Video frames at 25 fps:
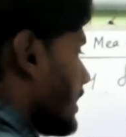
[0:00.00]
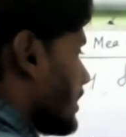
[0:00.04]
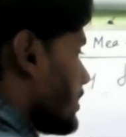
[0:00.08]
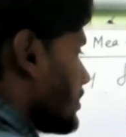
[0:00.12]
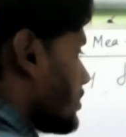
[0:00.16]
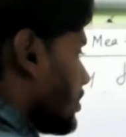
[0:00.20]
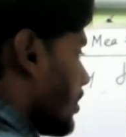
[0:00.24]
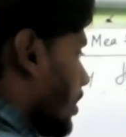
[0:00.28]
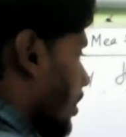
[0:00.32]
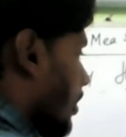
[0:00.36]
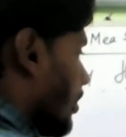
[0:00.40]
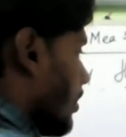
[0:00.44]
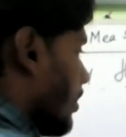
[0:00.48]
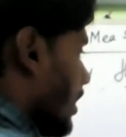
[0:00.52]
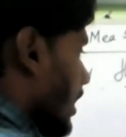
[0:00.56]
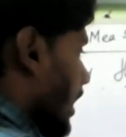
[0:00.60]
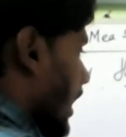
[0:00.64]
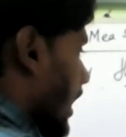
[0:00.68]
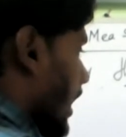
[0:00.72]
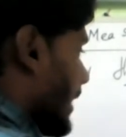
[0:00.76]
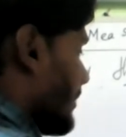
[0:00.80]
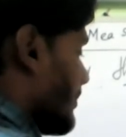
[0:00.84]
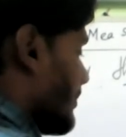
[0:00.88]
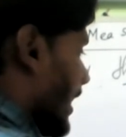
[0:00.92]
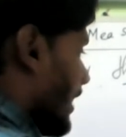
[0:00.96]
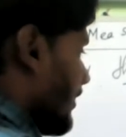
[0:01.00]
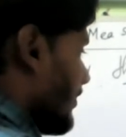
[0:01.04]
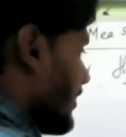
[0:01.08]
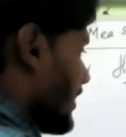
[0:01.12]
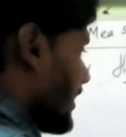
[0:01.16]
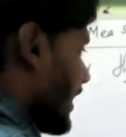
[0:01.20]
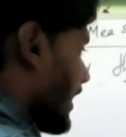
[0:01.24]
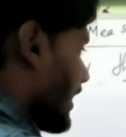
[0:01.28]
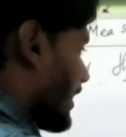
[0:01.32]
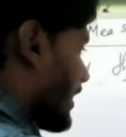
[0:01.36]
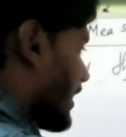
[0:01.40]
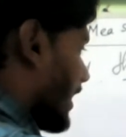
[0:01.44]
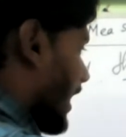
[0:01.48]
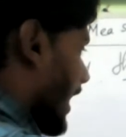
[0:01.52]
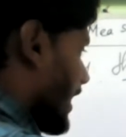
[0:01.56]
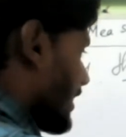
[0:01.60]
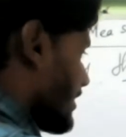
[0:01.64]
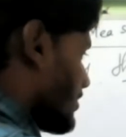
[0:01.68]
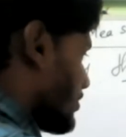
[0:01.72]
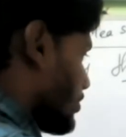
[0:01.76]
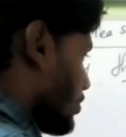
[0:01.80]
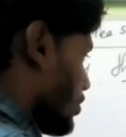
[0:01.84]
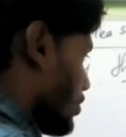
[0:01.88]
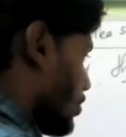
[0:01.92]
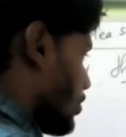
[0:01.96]
So I'm having a
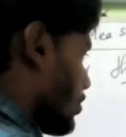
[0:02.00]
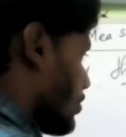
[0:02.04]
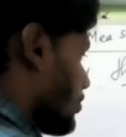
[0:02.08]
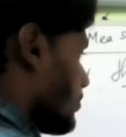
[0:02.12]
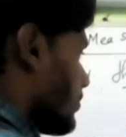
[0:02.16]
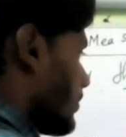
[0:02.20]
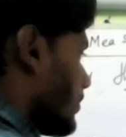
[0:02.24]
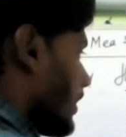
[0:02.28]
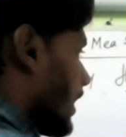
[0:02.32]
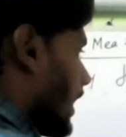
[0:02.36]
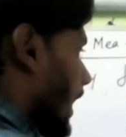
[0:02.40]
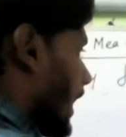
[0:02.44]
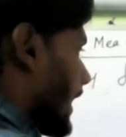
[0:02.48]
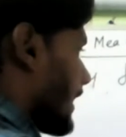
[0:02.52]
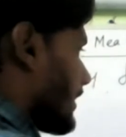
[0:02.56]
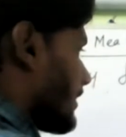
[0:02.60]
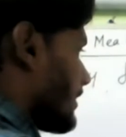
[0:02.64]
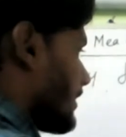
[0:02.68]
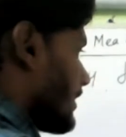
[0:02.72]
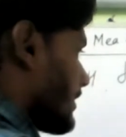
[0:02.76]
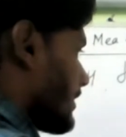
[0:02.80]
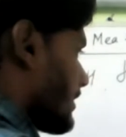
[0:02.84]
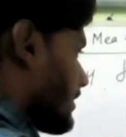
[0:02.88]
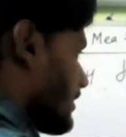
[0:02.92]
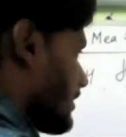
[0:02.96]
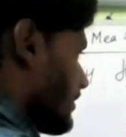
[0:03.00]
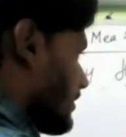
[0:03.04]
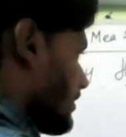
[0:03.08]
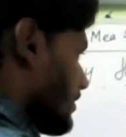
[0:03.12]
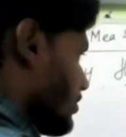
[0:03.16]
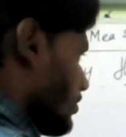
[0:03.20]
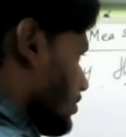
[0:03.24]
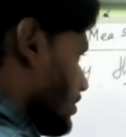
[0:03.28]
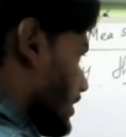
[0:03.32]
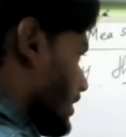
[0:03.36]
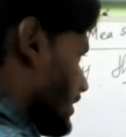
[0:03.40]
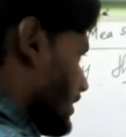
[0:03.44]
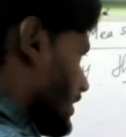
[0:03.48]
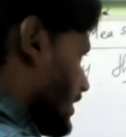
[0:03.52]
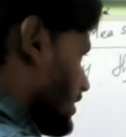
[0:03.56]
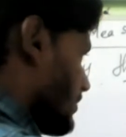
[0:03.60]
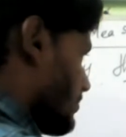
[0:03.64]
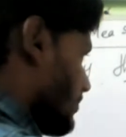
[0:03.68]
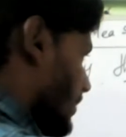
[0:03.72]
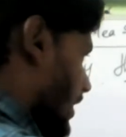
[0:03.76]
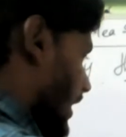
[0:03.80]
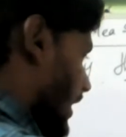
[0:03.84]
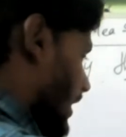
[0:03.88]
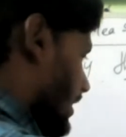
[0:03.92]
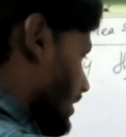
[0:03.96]
glass tube like this. So this is
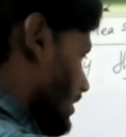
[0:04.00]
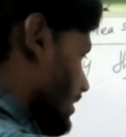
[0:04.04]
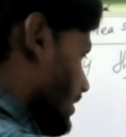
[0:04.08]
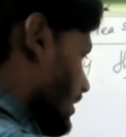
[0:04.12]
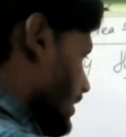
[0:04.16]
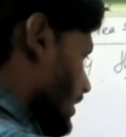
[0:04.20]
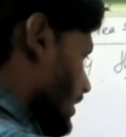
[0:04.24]
my